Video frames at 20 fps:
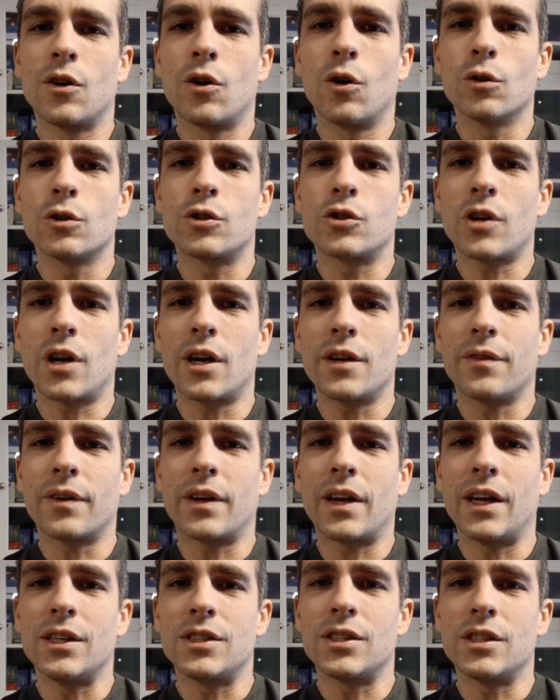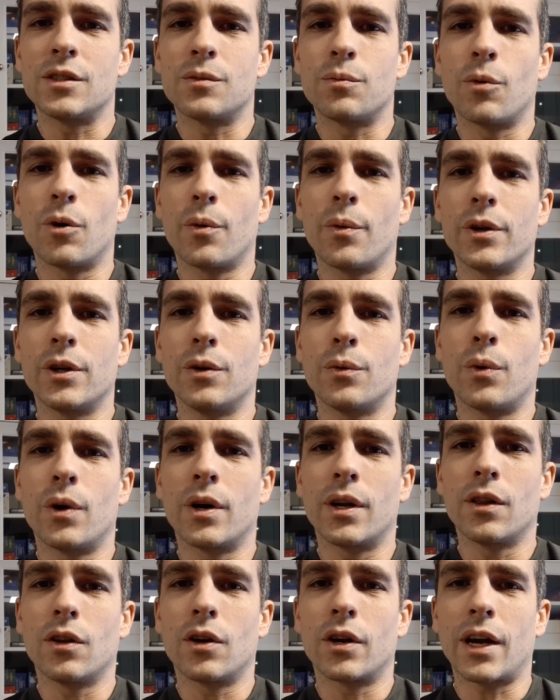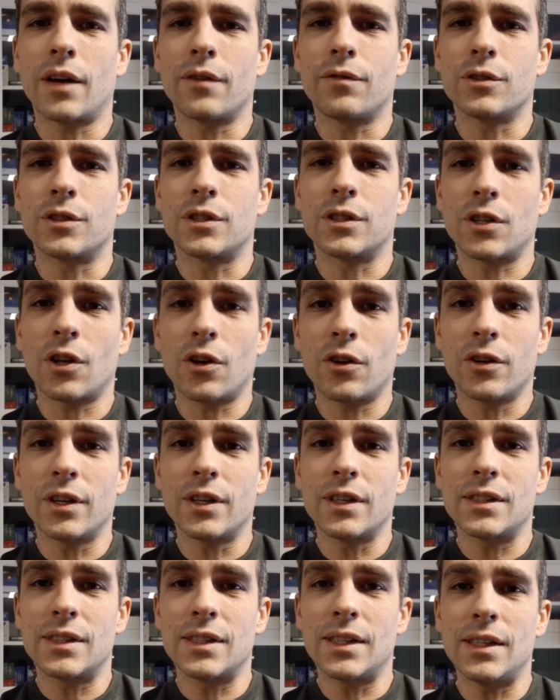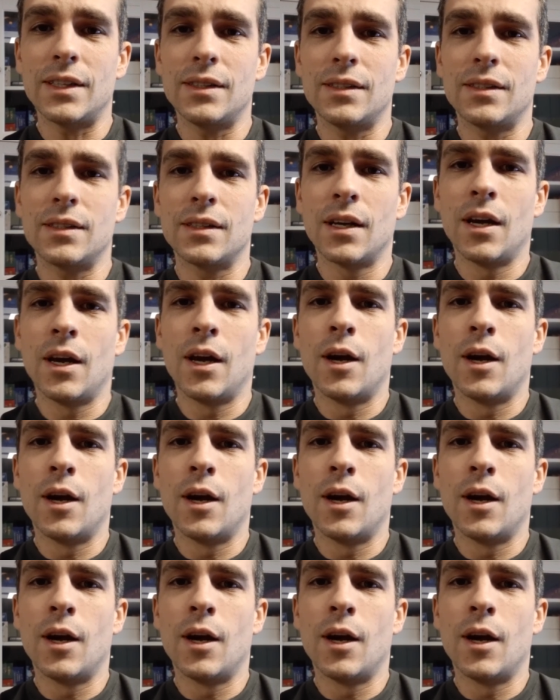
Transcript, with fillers: cold stratification is more what you want to look at for starting seeds.